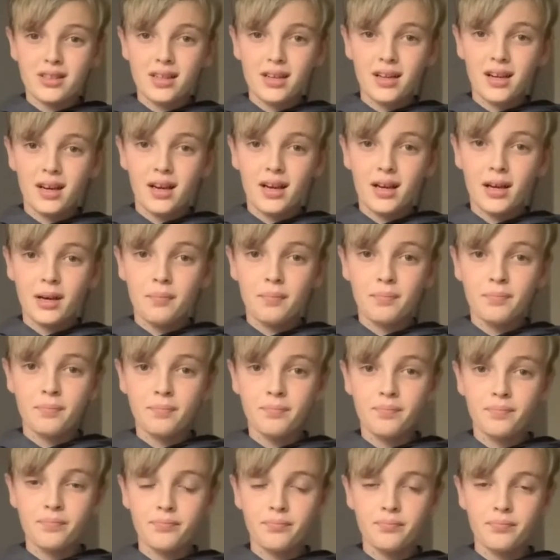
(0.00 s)
Um,
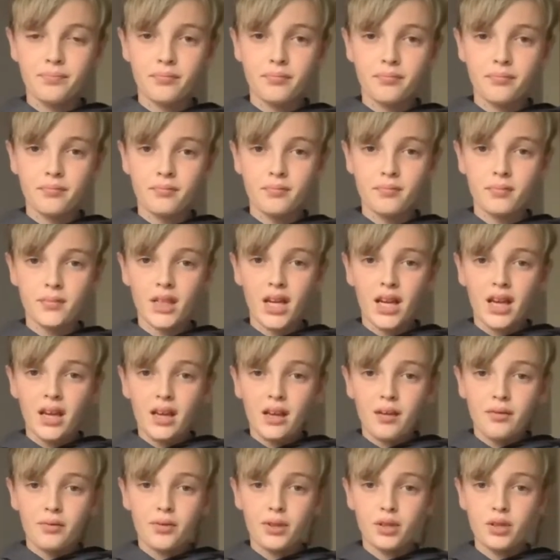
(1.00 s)

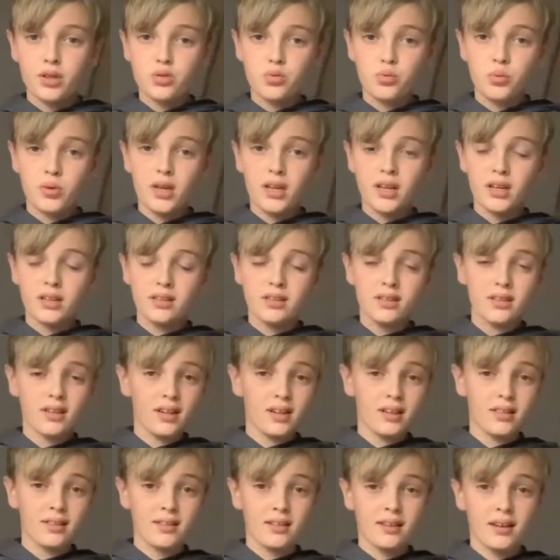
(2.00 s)
feels weird
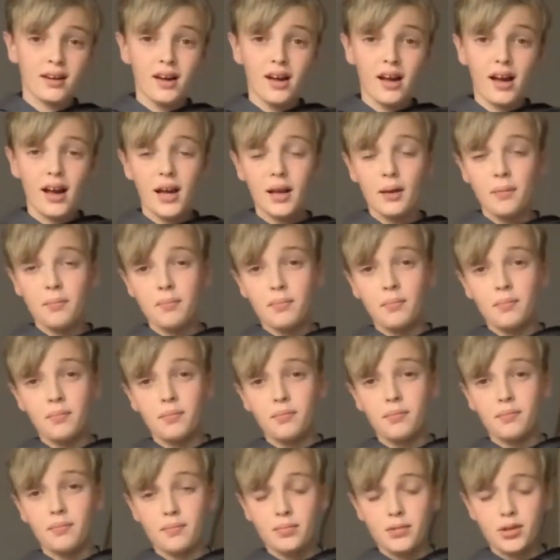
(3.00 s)
that uh, I'm
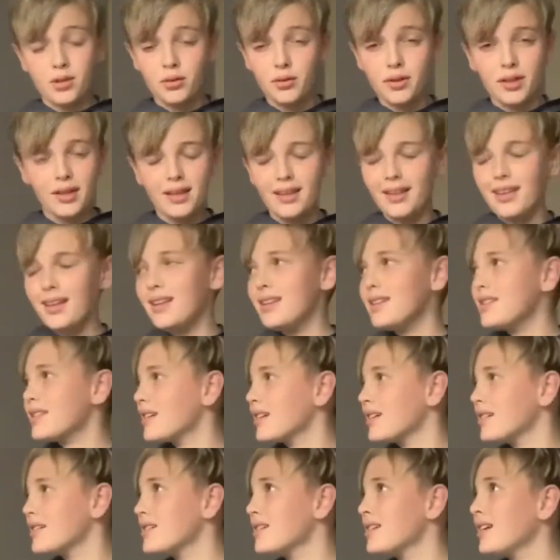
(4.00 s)
doing these
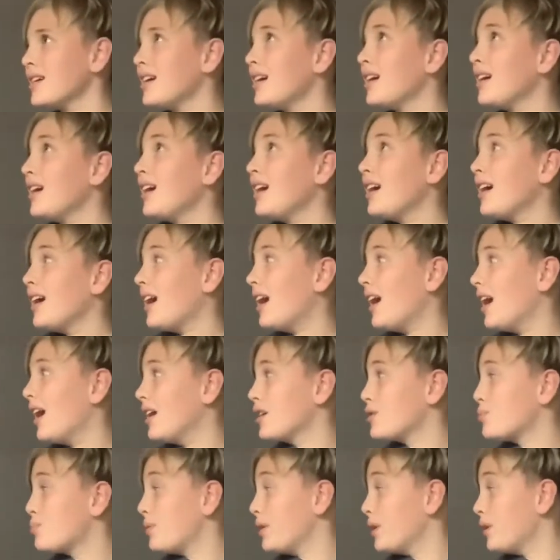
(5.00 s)
because uh, it's
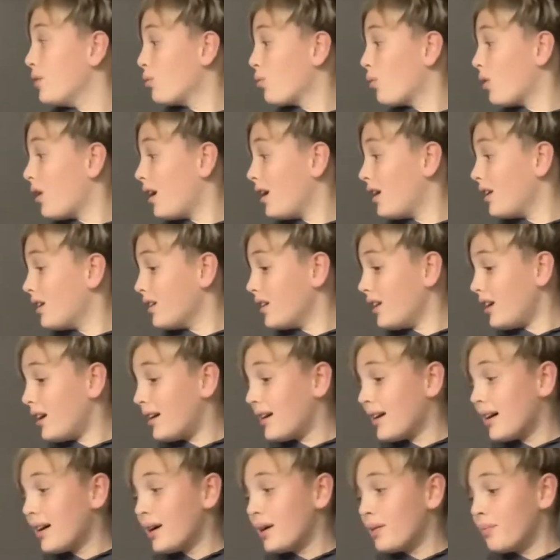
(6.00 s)
been a while.
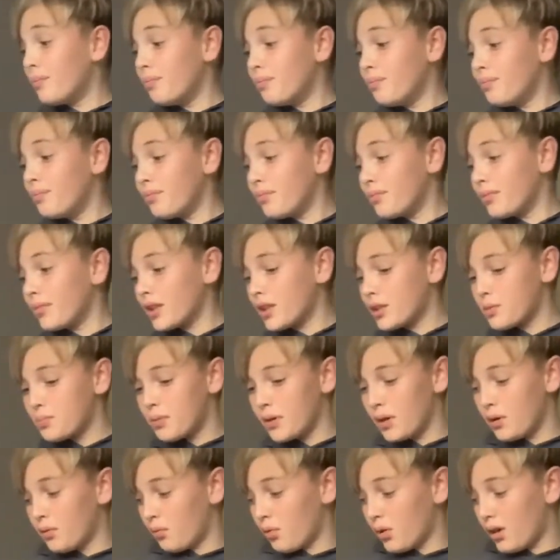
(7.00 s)
Um, it's been
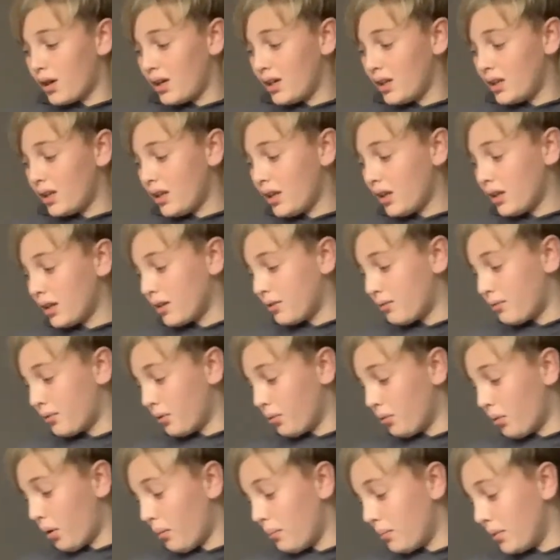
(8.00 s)
a while. If you
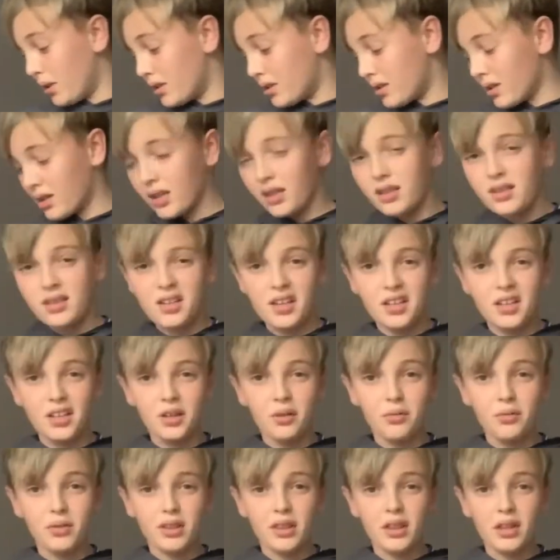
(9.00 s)
want me to continue
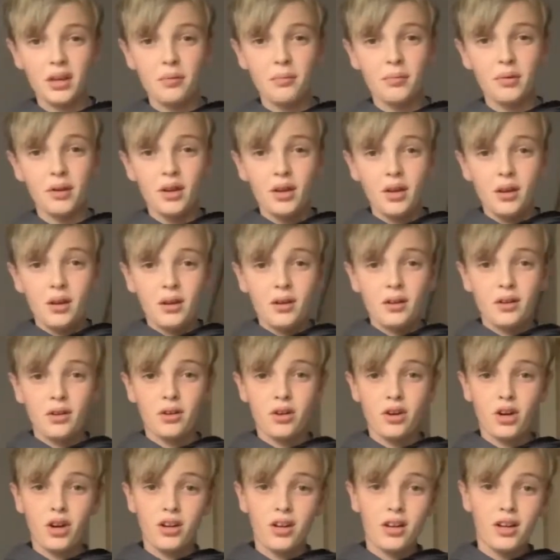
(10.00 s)
with them, you
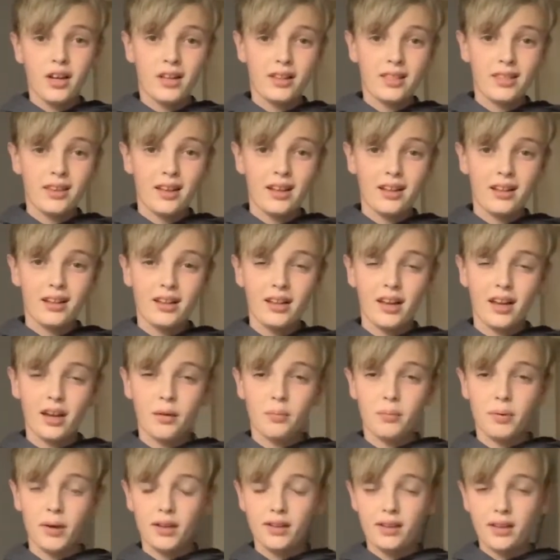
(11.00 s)
gotta hit that like
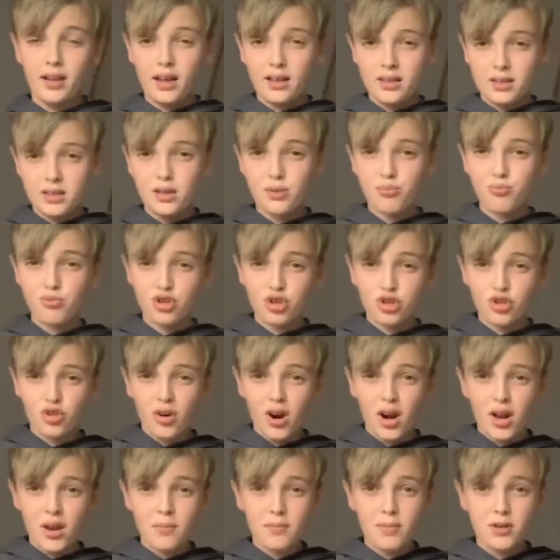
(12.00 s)
button and
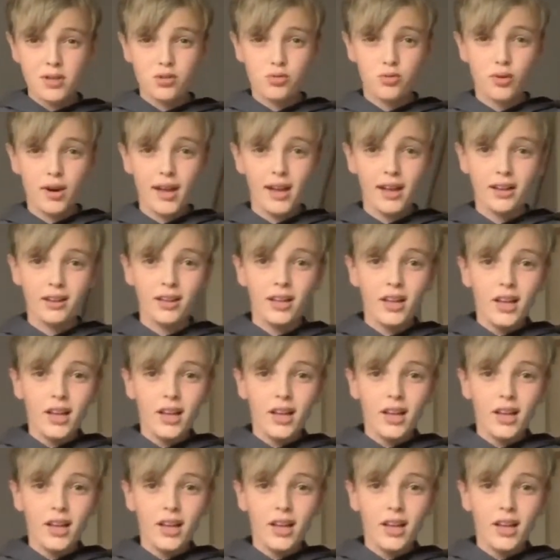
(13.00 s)
subscribe as well,